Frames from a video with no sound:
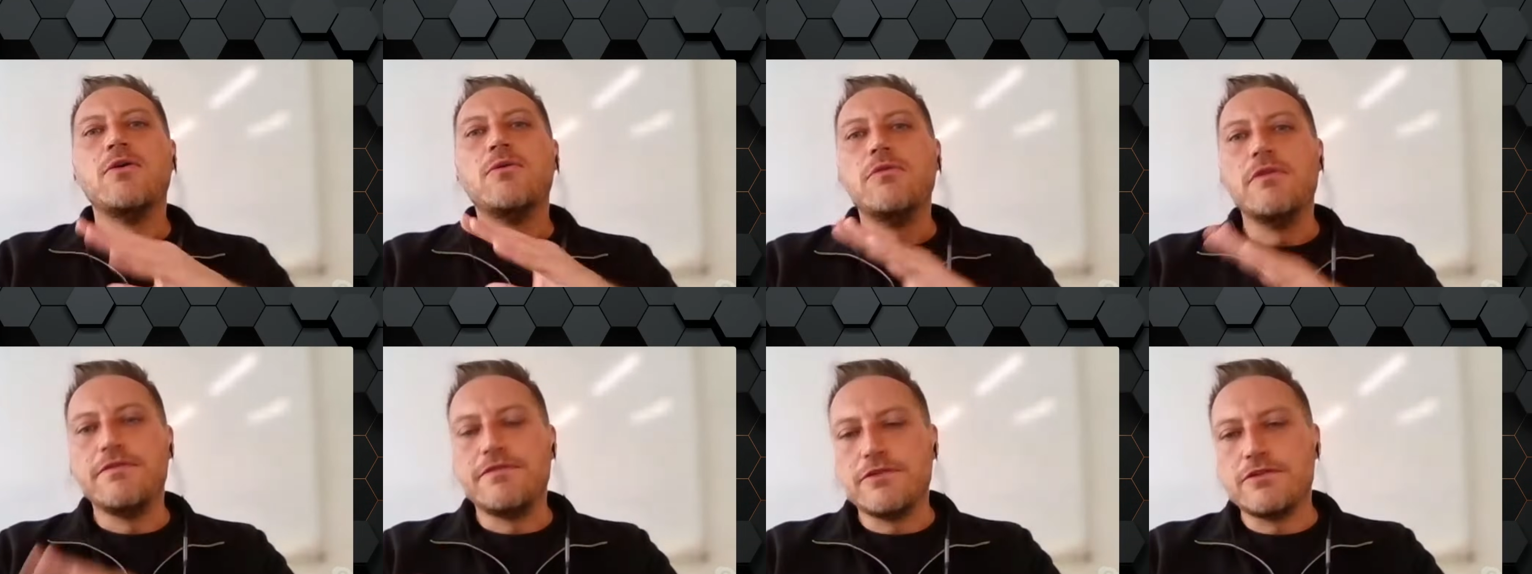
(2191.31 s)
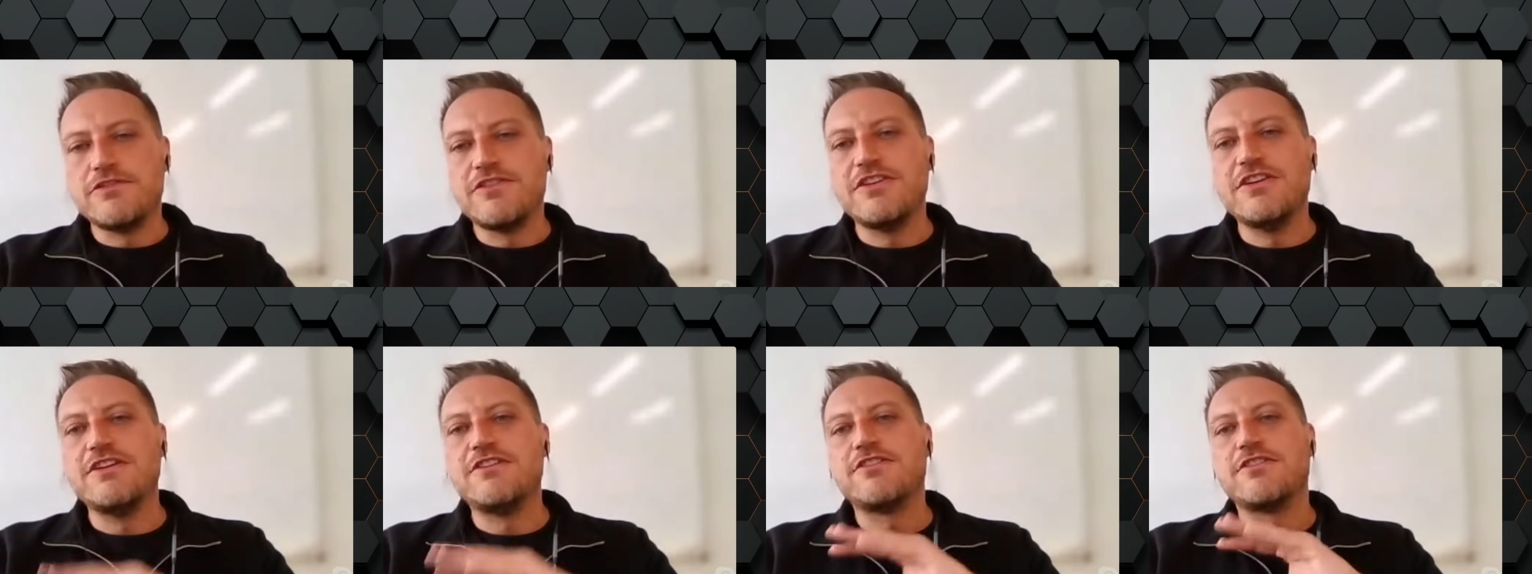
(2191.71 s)
with your
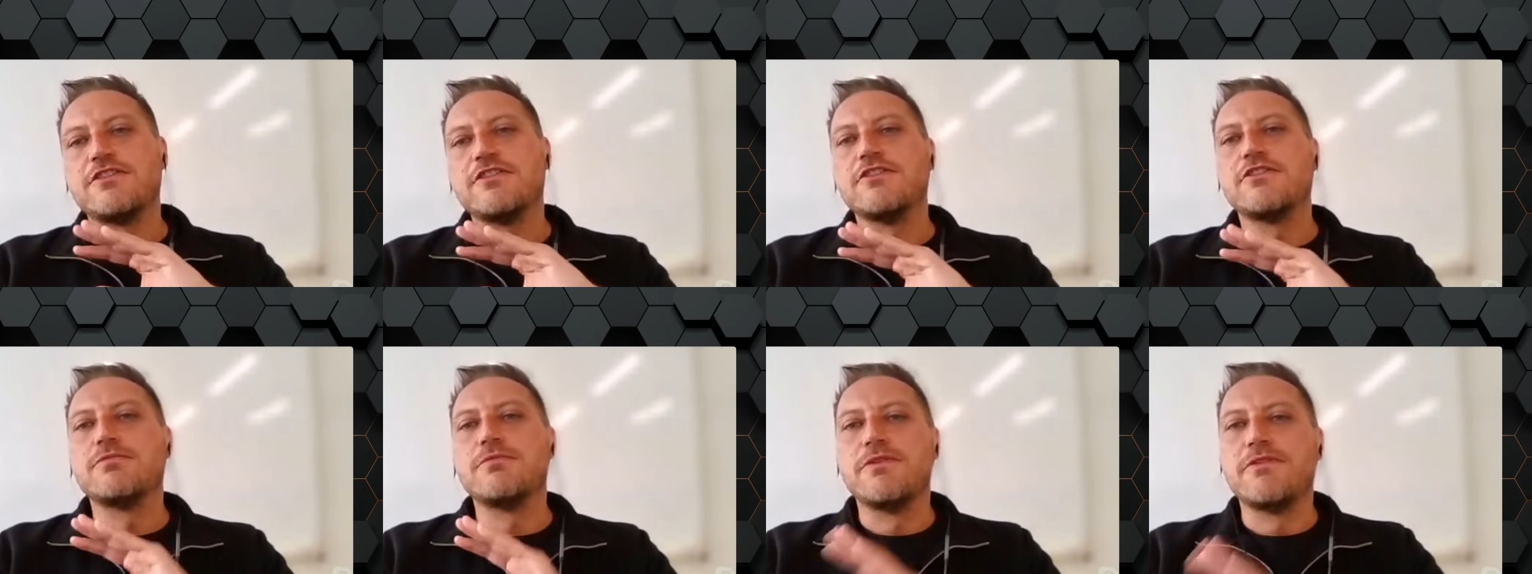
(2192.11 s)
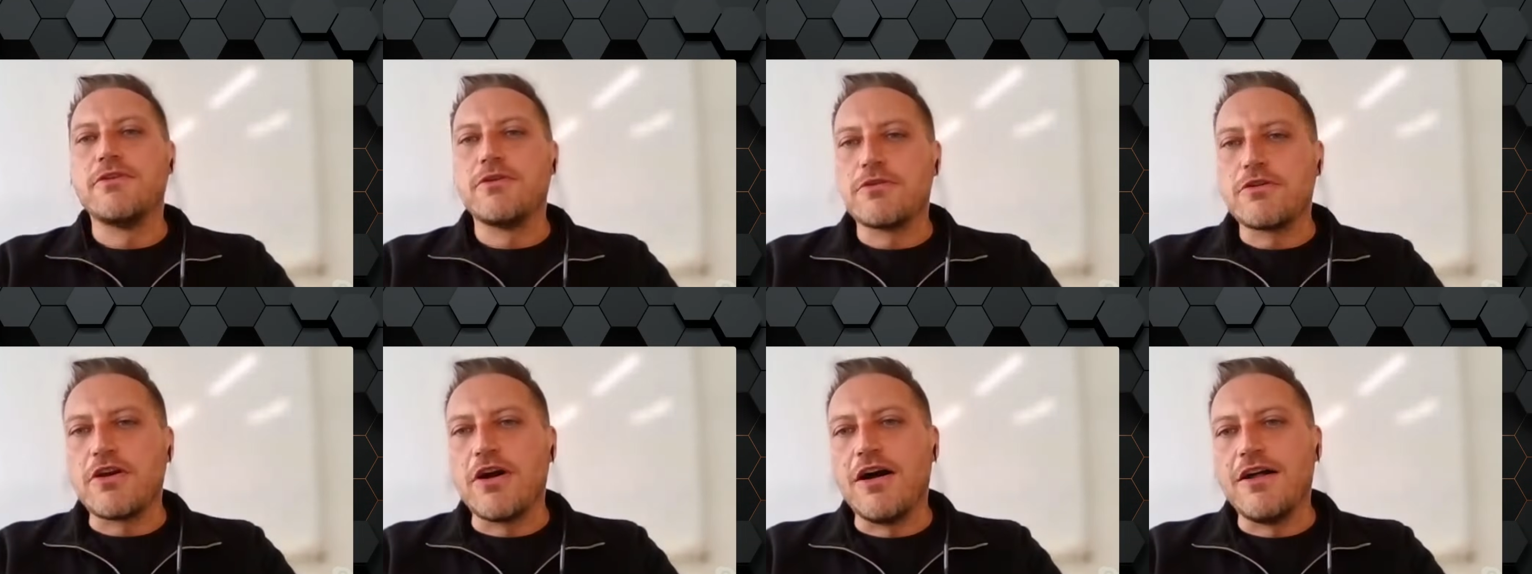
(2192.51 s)
teachers, with
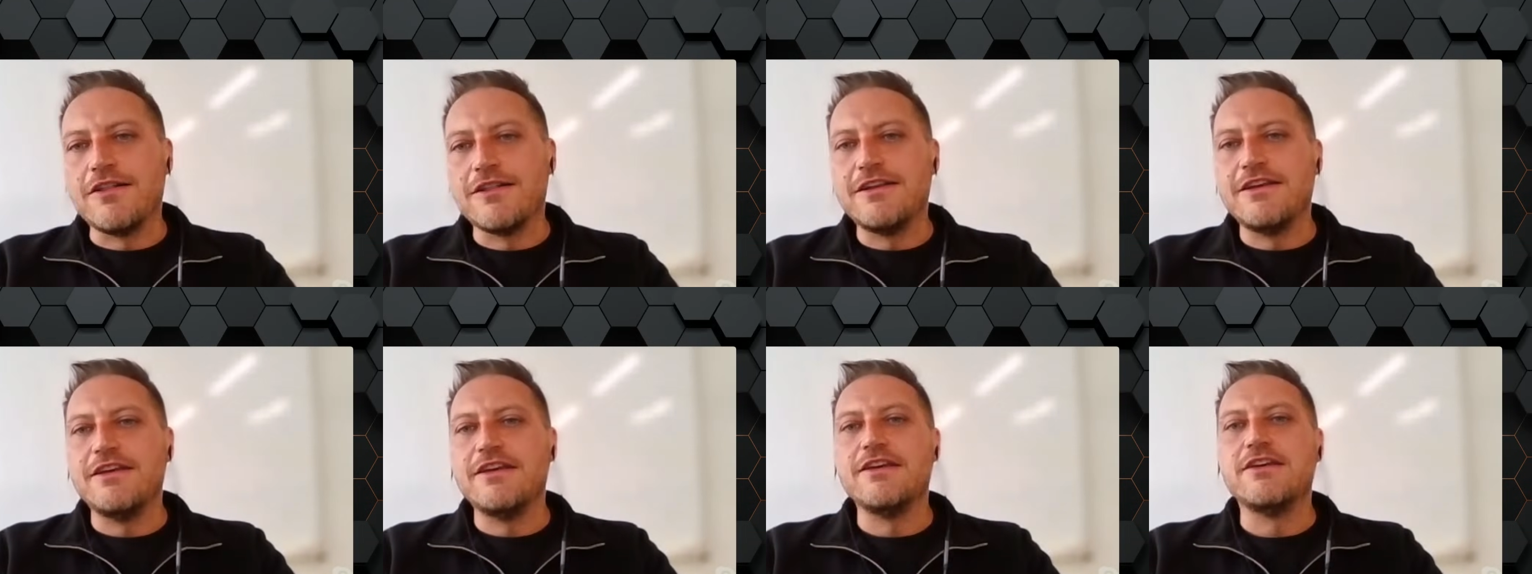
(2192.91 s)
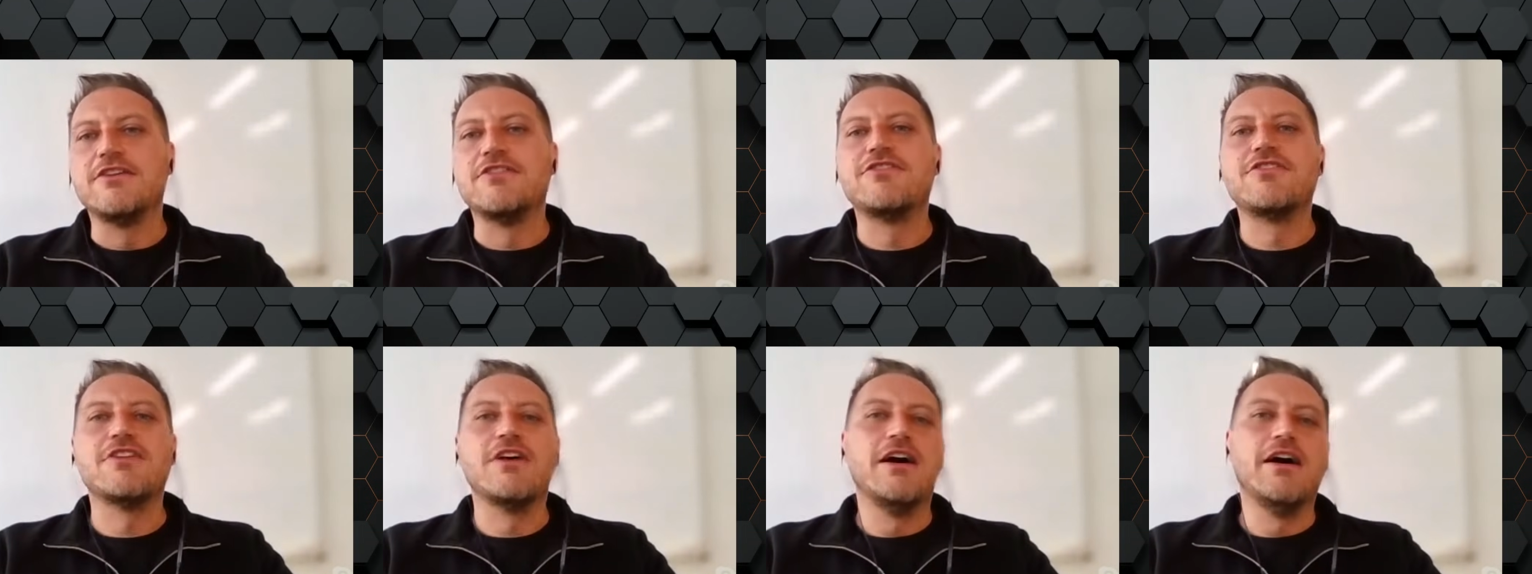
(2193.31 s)
your
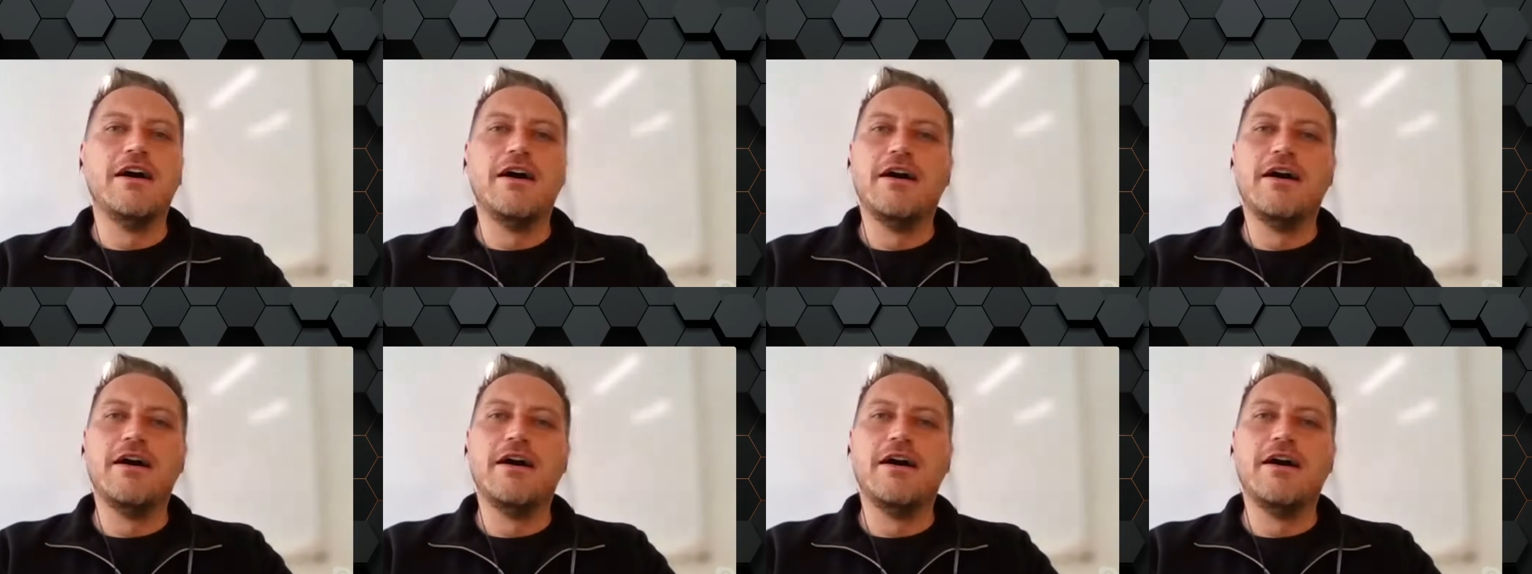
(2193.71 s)
colleagues,